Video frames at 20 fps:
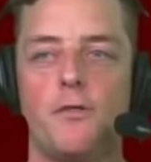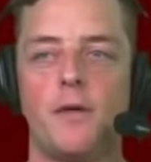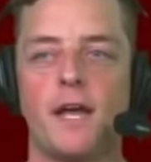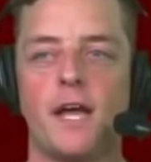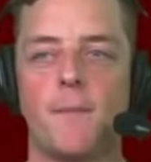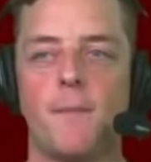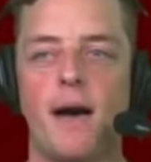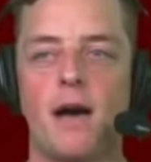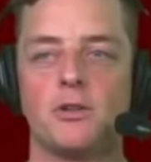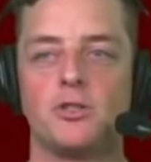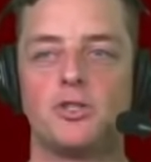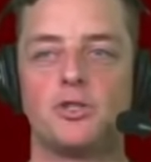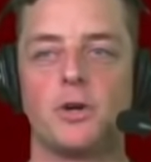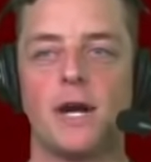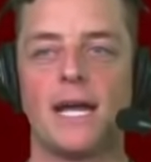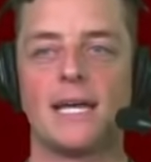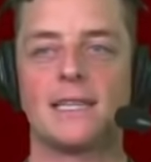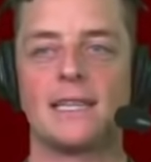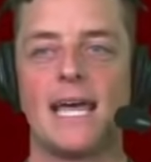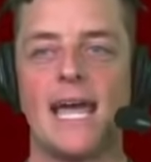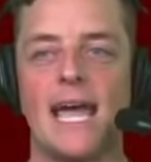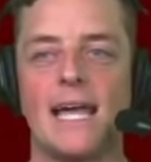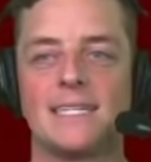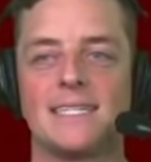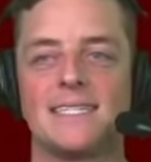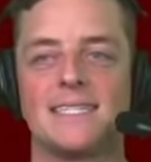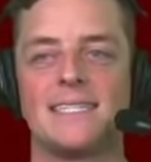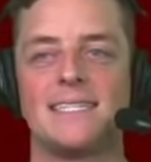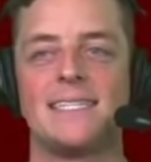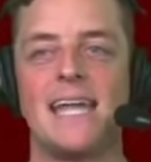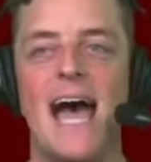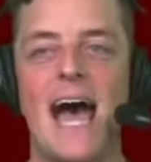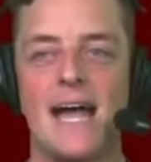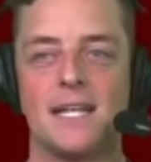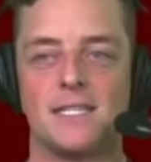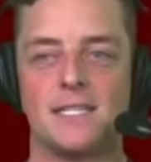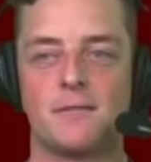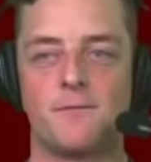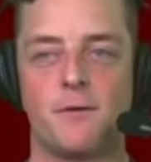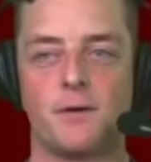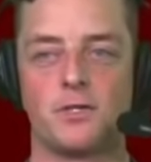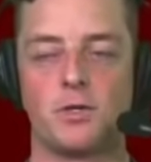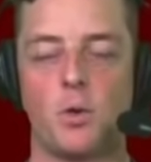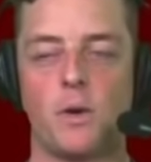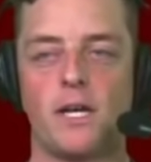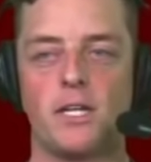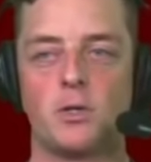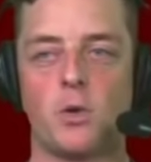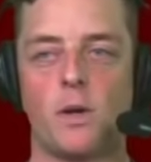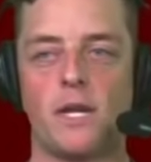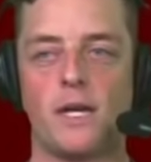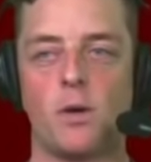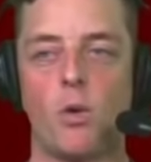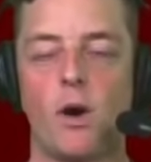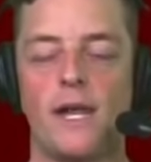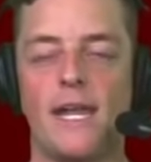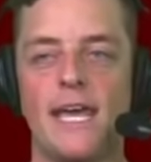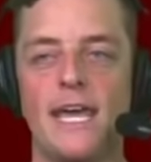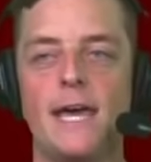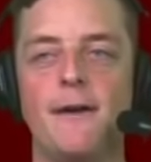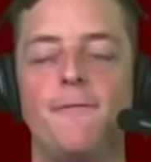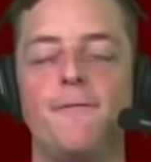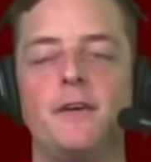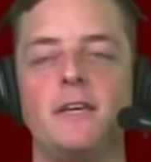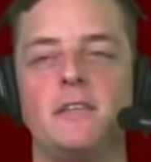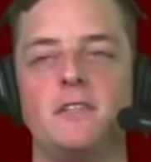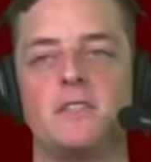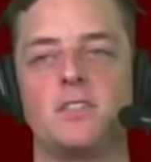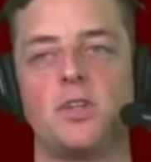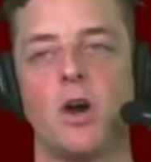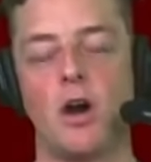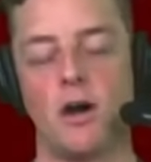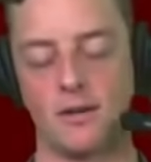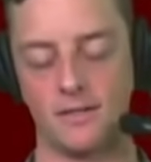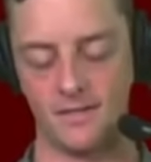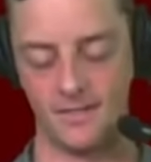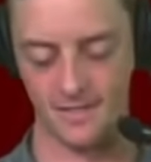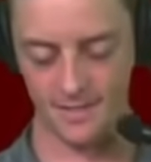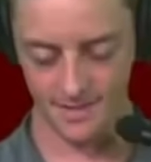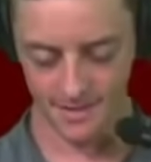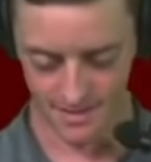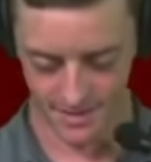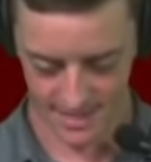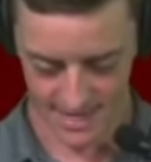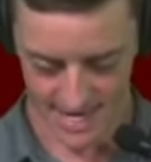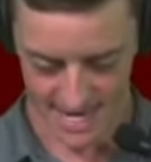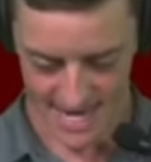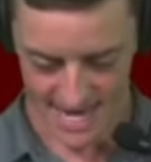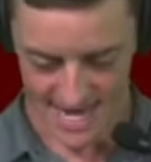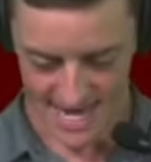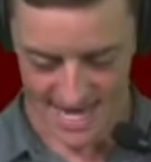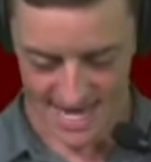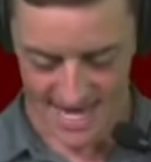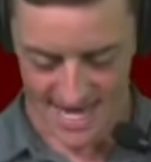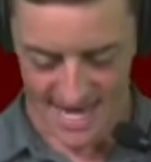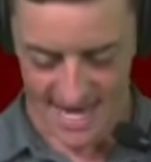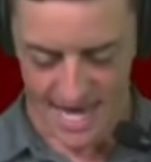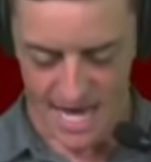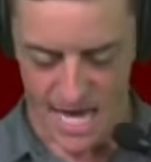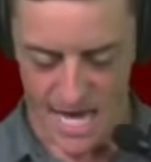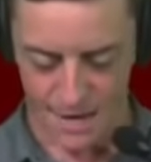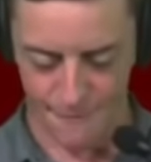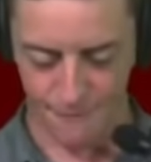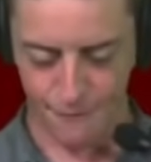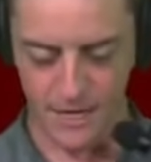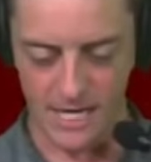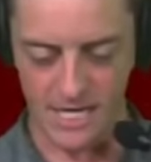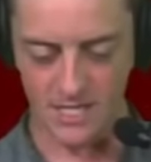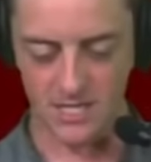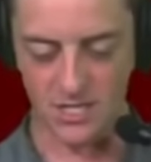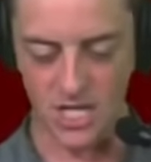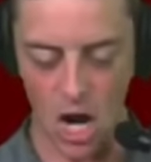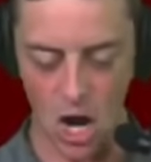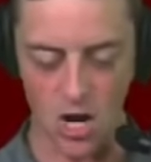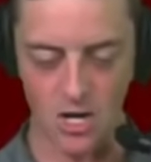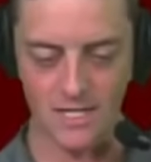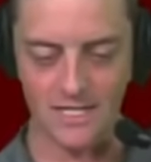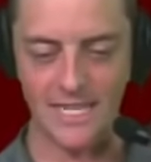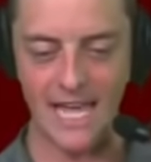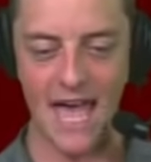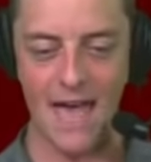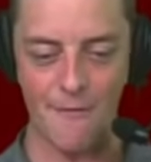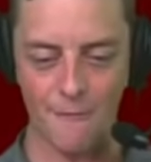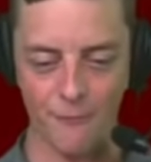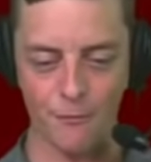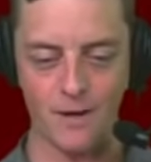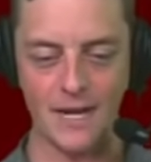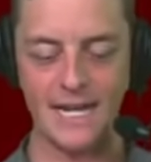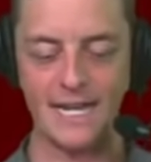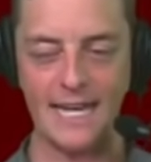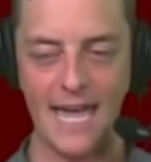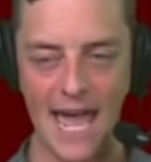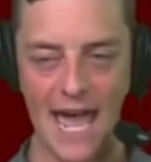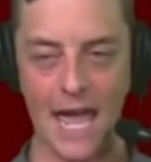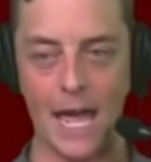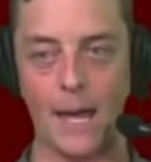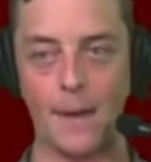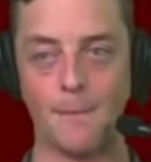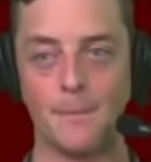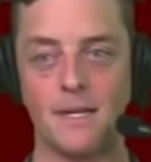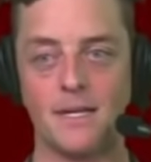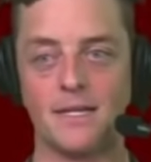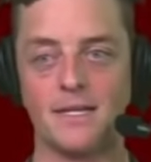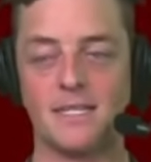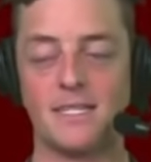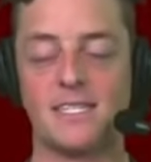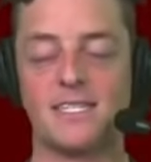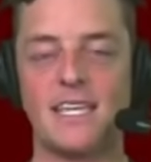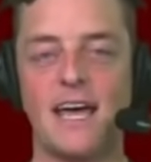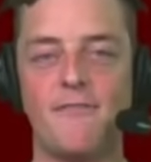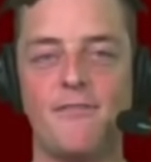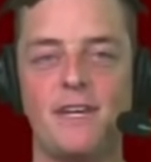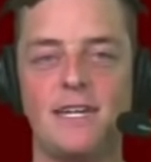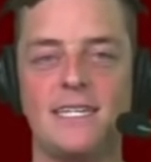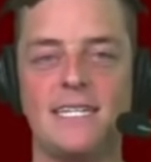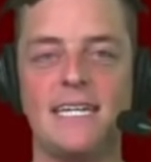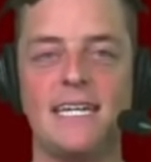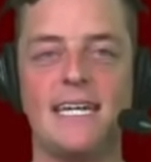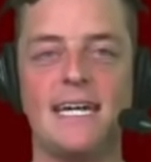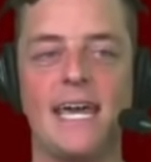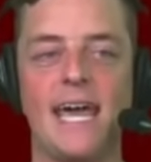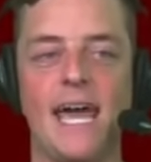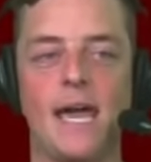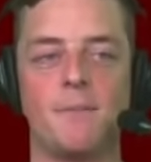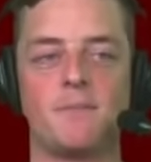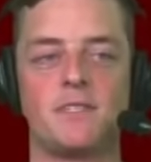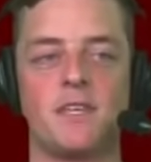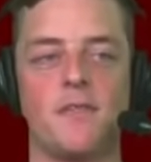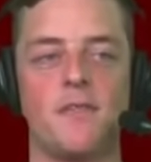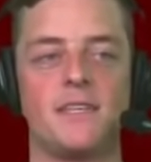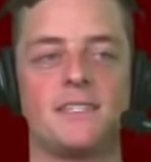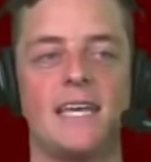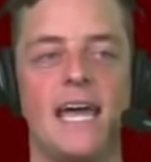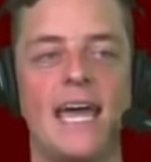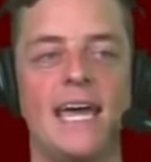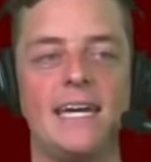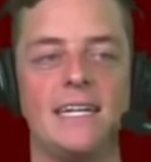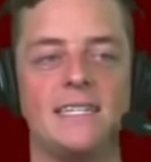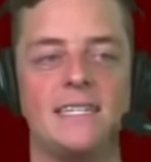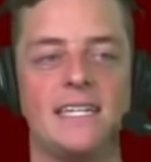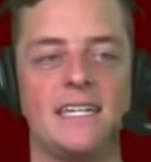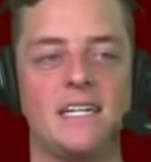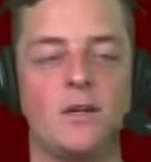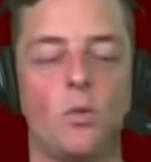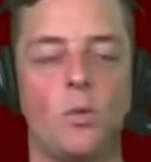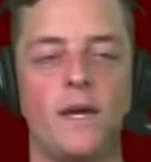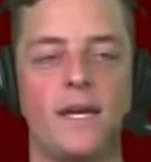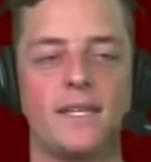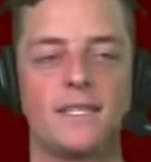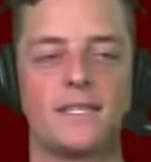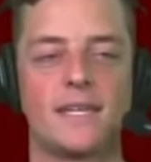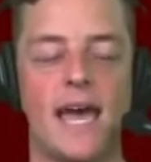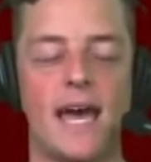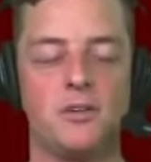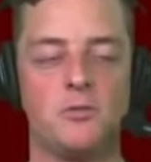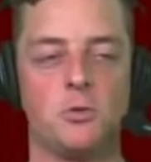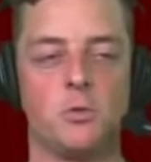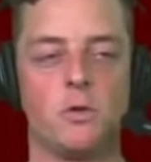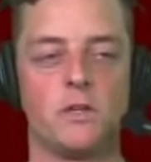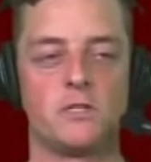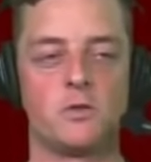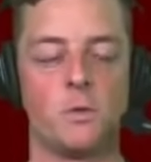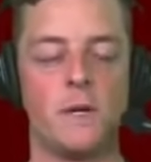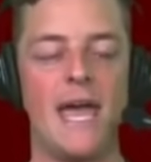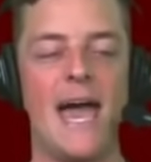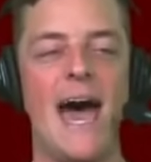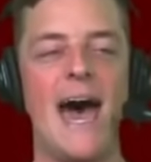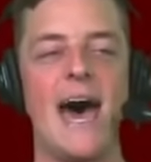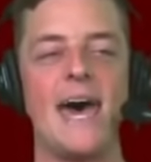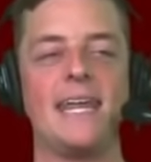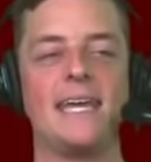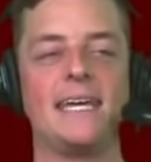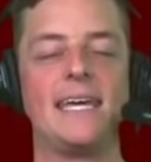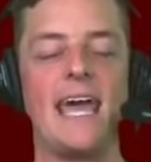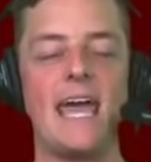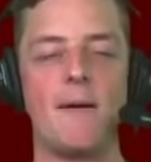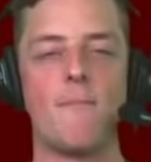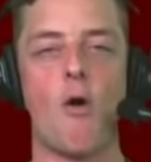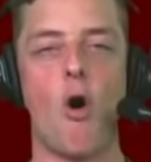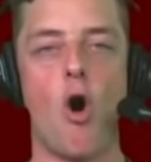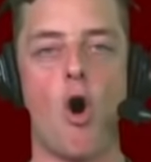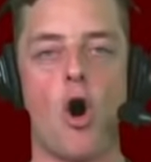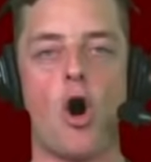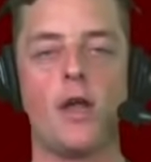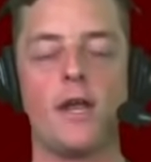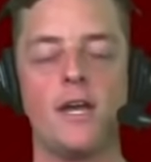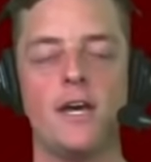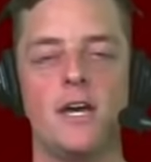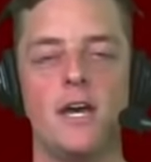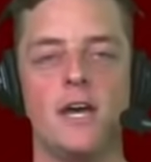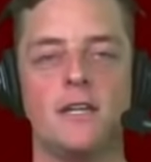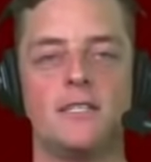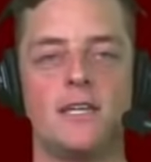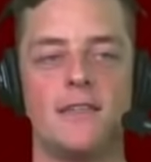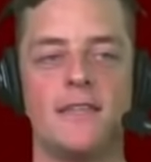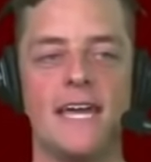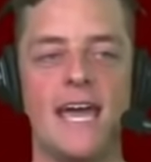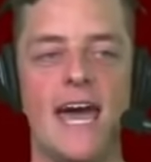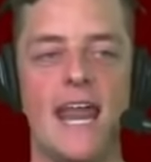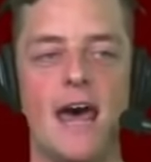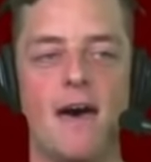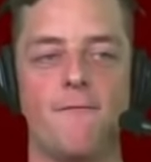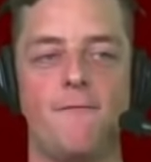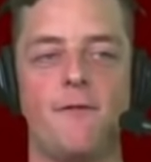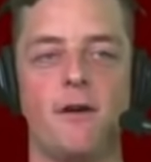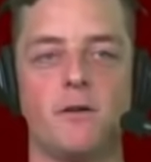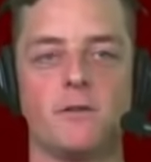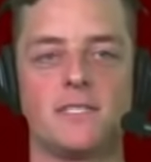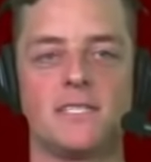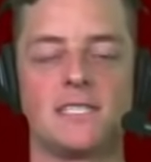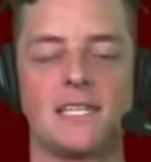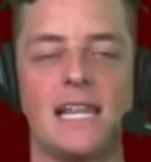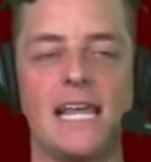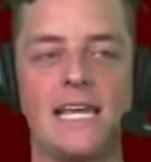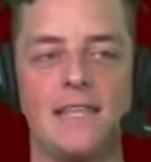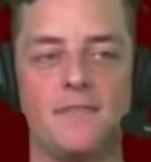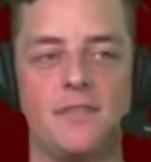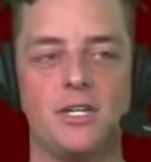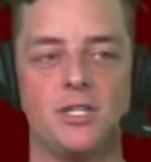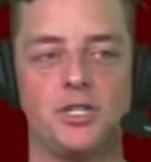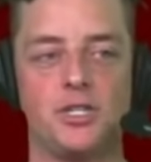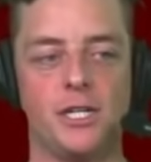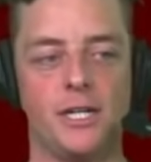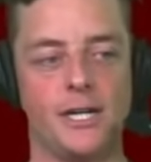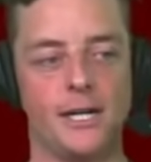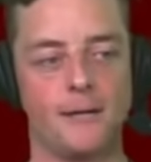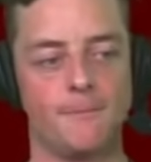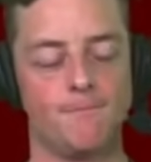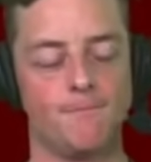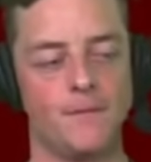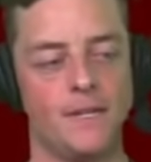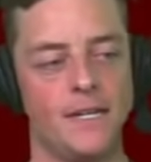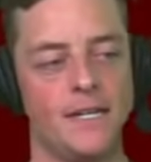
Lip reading: think about Trey Lance stats for 2021 if he starts? If he starts every game, 17 games in this 18-week schedule, as we add a game on to the NFL slate this year,